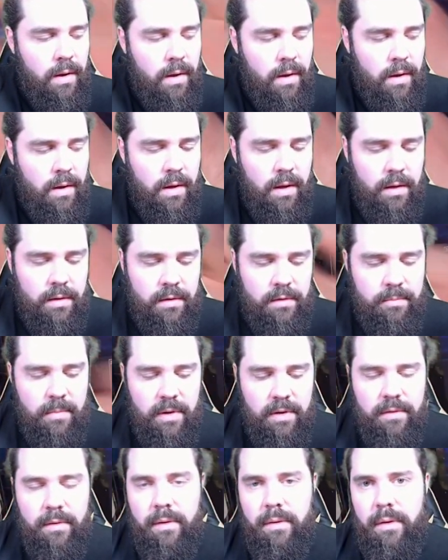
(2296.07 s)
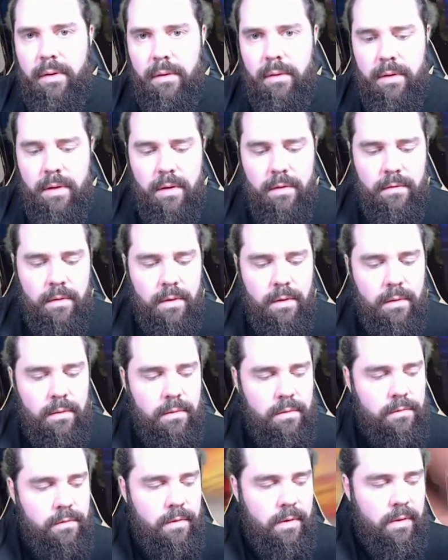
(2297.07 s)
it just makes it a little easier.
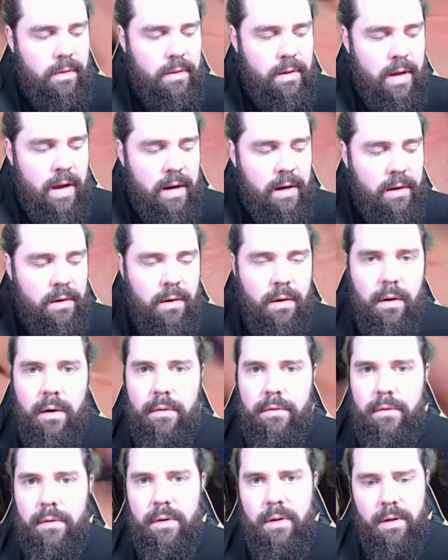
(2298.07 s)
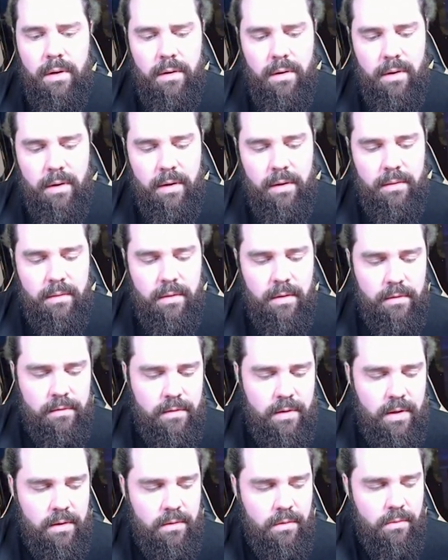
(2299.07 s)
There's a lot of cards in here, and it does
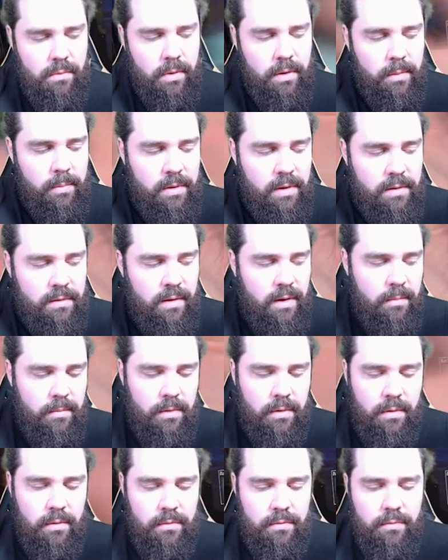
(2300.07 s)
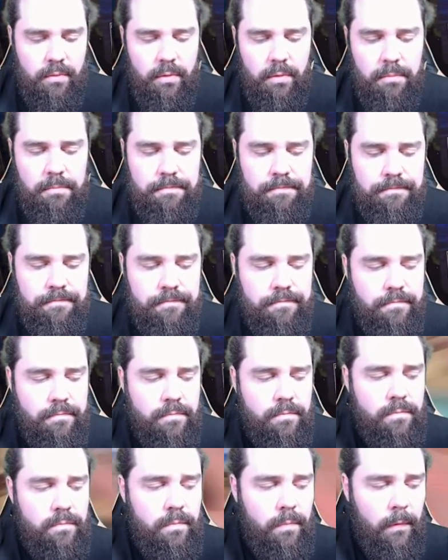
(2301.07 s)
take quite a bit of time to go through.
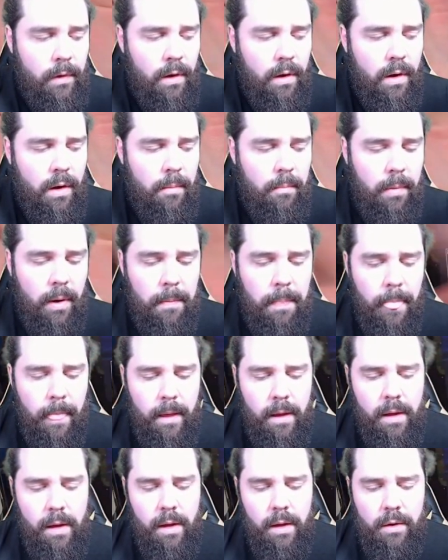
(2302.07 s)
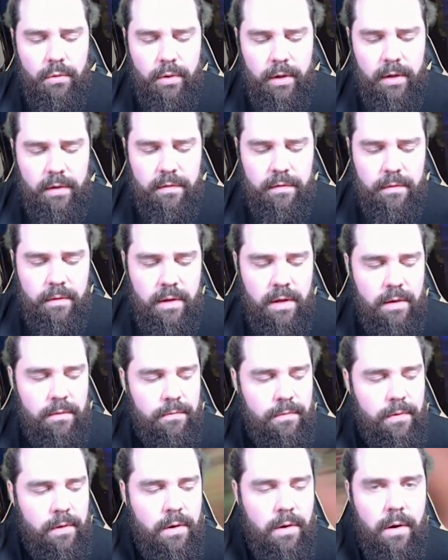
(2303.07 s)
But try to
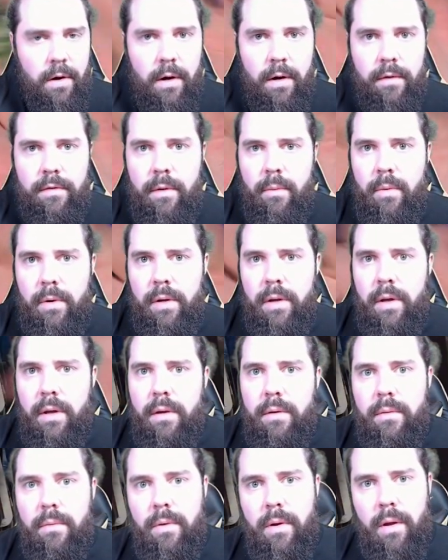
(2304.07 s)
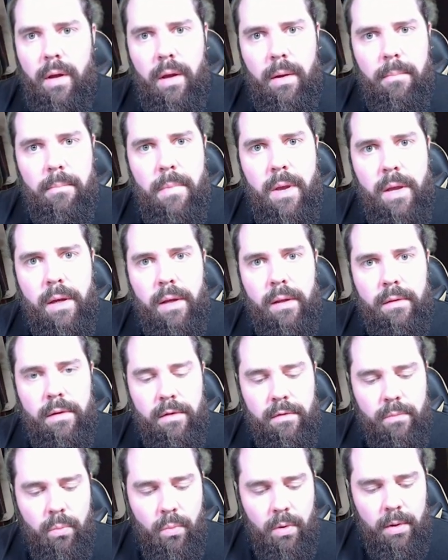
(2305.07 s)
sleeve the cards. I want to make at
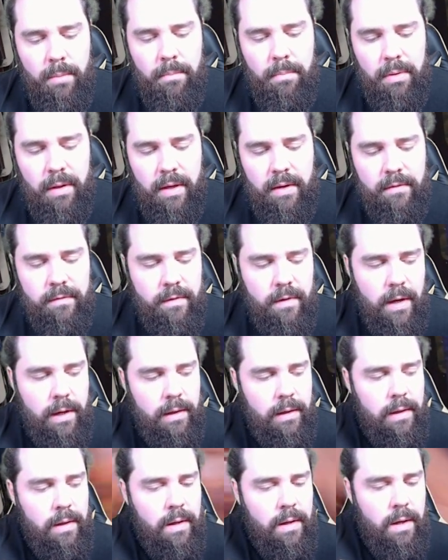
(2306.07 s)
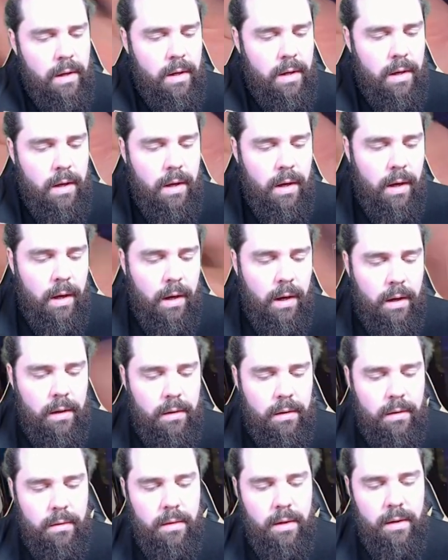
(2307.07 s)
least one play set
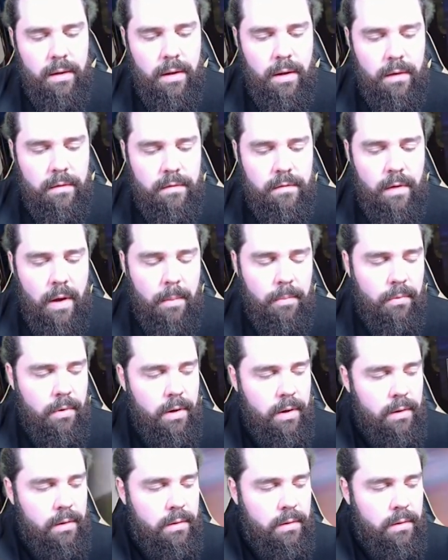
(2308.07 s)
and then a separate